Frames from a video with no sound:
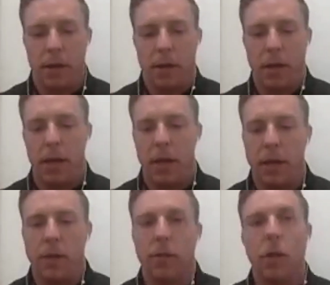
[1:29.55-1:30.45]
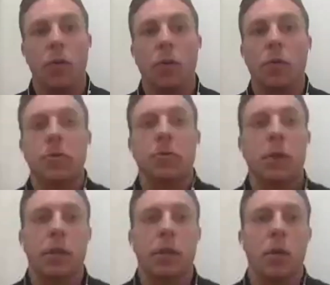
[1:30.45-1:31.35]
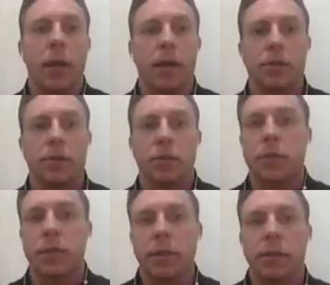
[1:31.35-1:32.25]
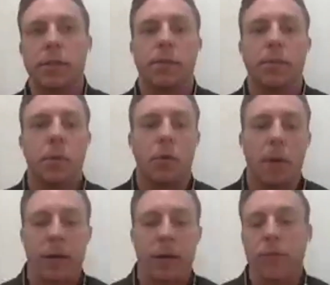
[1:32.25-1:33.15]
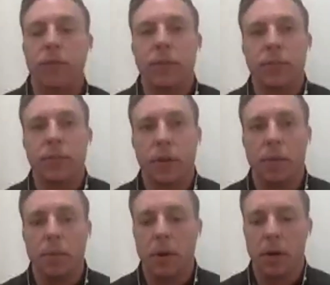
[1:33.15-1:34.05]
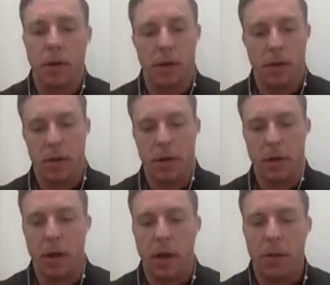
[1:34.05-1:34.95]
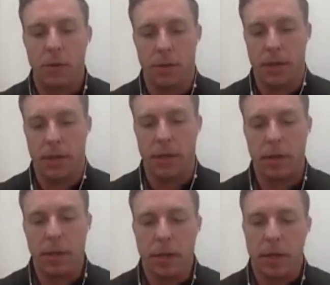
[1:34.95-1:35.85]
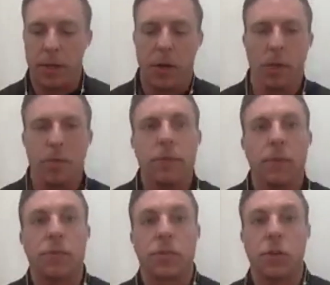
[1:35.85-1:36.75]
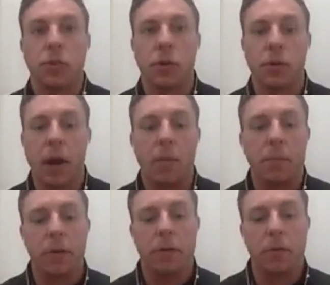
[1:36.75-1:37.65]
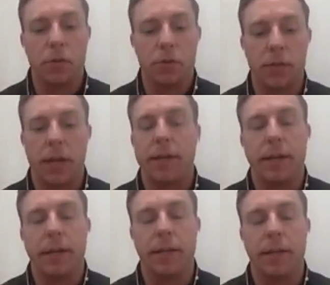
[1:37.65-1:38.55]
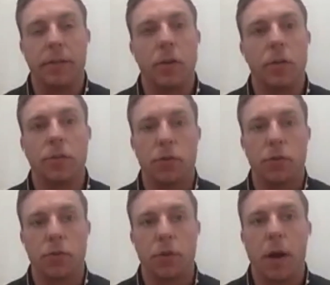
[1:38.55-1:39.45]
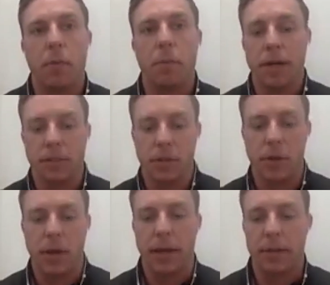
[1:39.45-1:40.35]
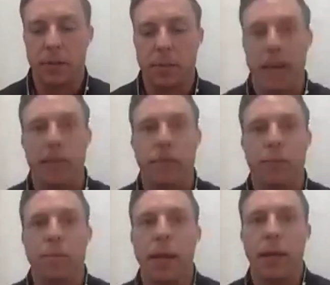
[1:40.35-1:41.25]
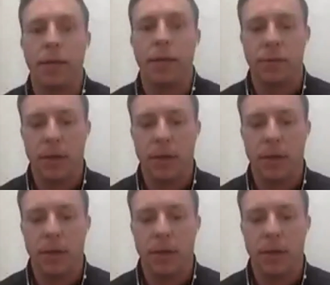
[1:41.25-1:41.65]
And, there was really no answers within the typical medical system other than, the surgery route. But unfortunately, I didn't need to go the surgery route, but I still had some aches and pains.